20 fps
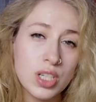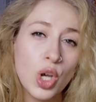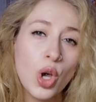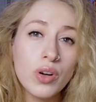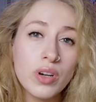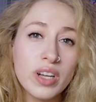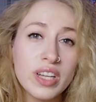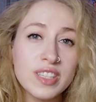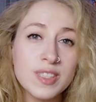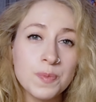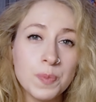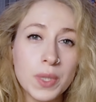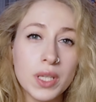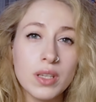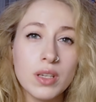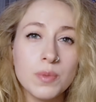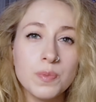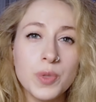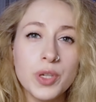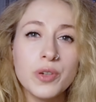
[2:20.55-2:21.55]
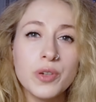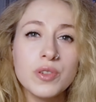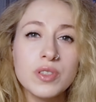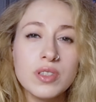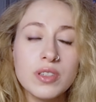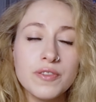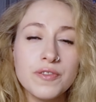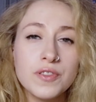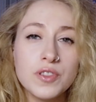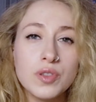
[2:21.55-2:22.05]
or as being
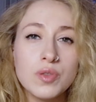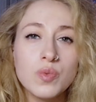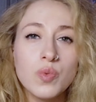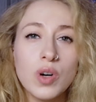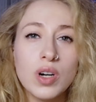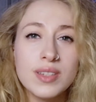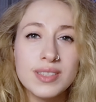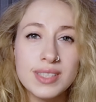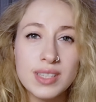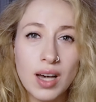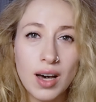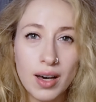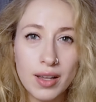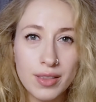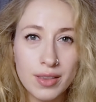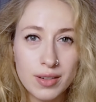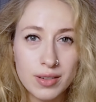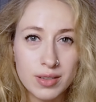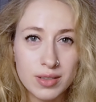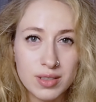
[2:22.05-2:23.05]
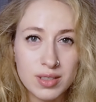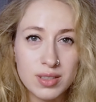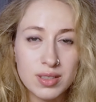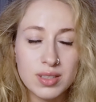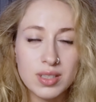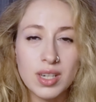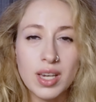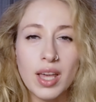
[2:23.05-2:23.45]
abusive towards others.